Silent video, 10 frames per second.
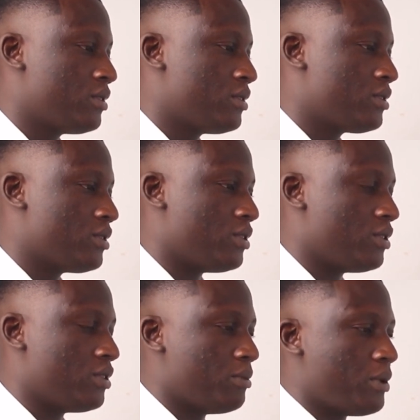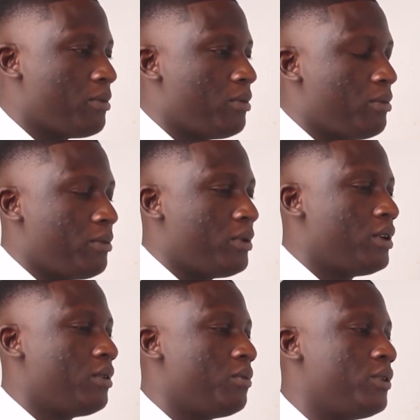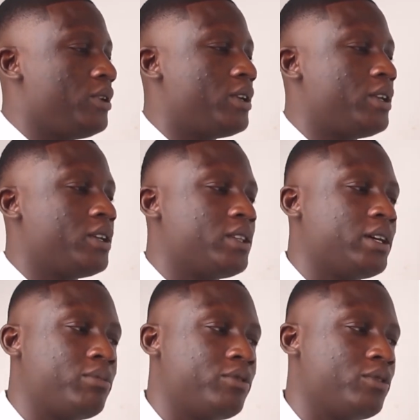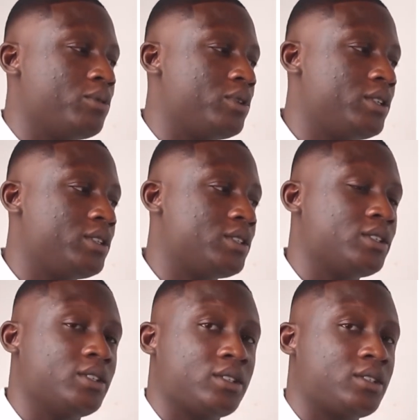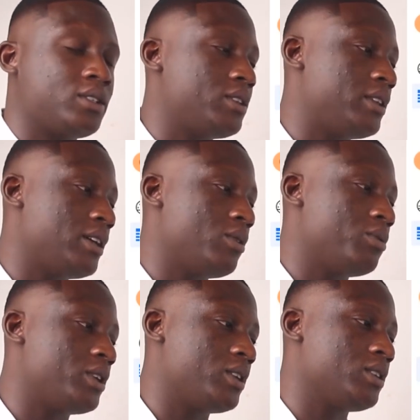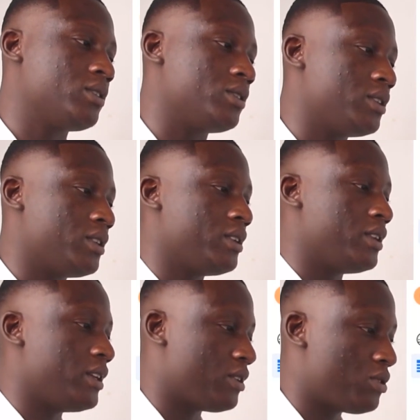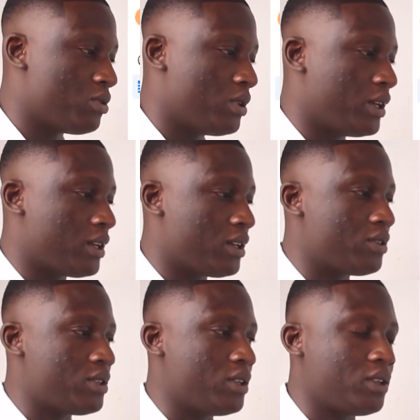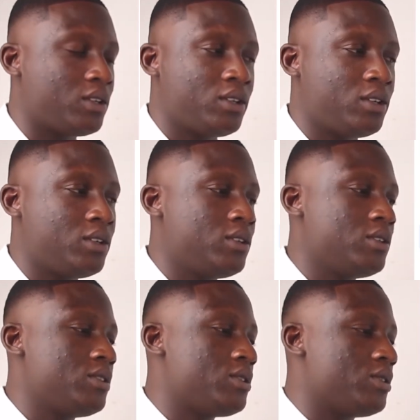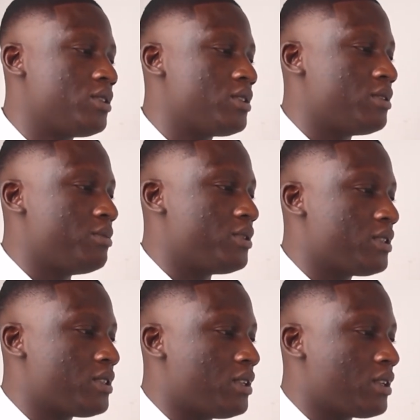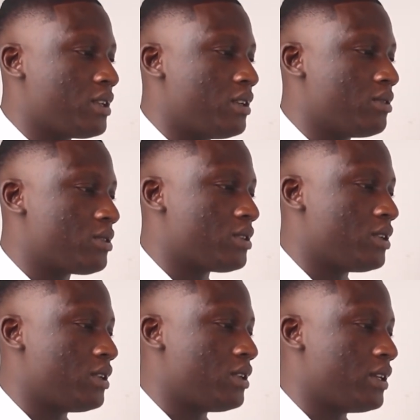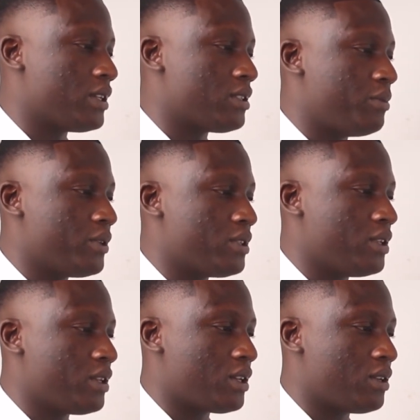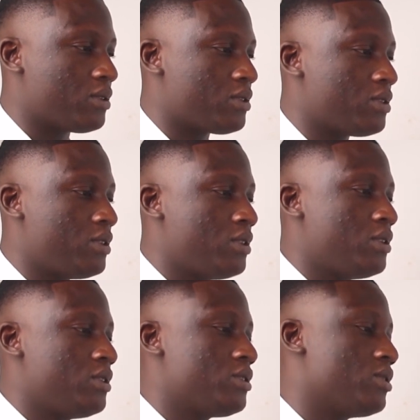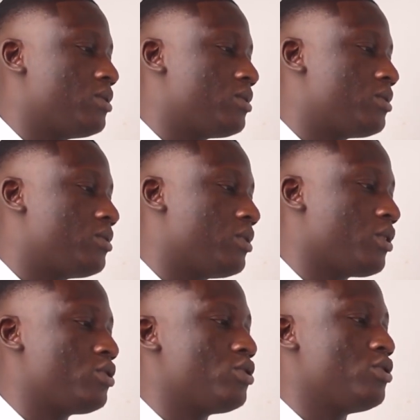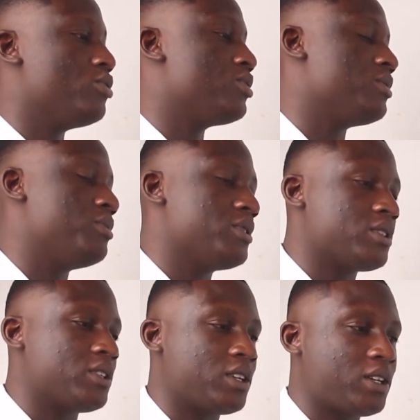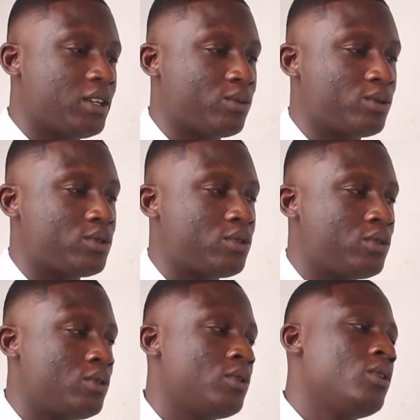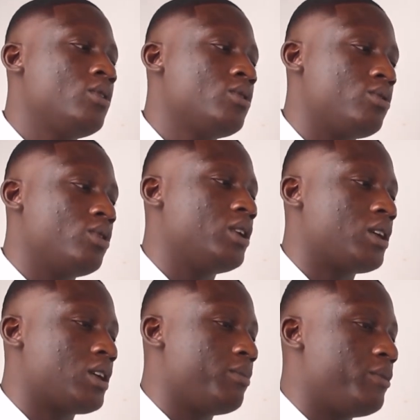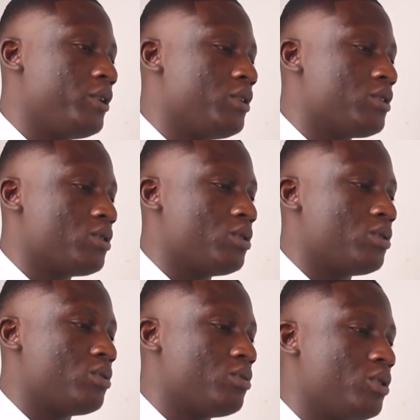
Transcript: so remember we clicked that before, we didn't see it. Now we clicked on it and there are two other accounts here. So this is the business account and that's the personal account. So we're going to use the business account to run our campaign so we